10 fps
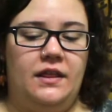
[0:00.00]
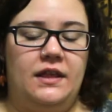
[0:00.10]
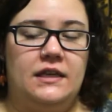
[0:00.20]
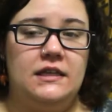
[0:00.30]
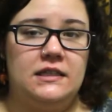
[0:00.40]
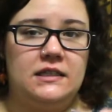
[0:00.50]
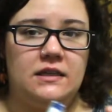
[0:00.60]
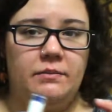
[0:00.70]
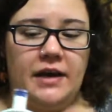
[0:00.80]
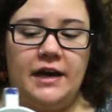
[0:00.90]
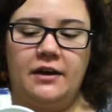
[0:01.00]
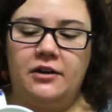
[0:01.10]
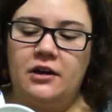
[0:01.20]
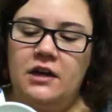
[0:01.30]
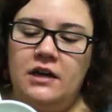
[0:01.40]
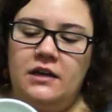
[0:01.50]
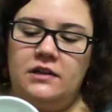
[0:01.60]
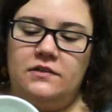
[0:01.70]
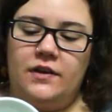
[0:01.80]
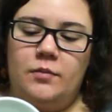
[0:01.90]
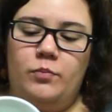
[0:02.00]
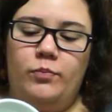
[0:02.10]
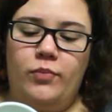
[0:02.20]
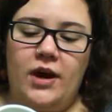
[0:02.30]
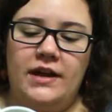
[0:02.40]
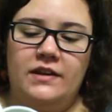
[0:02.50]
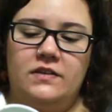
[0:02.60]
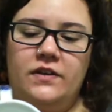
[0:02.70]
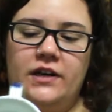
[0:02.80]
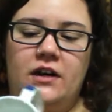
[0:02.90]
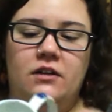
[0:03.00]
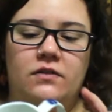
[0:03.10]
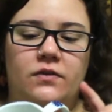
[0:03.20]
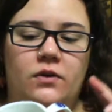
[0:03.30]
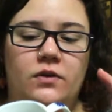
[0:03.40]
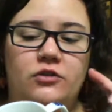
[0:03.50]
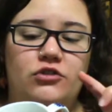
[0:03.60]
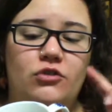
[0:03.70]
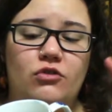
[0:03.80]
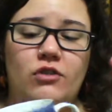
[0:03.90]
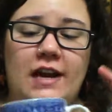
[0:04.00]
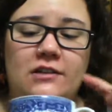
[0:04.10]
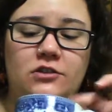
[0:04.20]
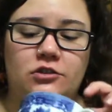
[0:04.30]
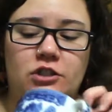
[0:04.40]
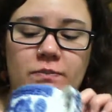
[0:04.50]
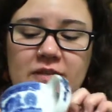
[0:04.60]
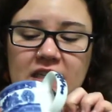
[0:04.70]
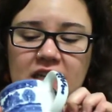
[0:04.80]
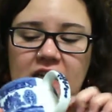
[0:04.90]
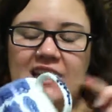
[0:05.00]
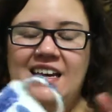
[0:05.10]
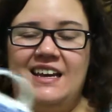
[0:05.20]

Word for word: this pattern. It's very bright, it's very colorful, there's no cracks or chips in it,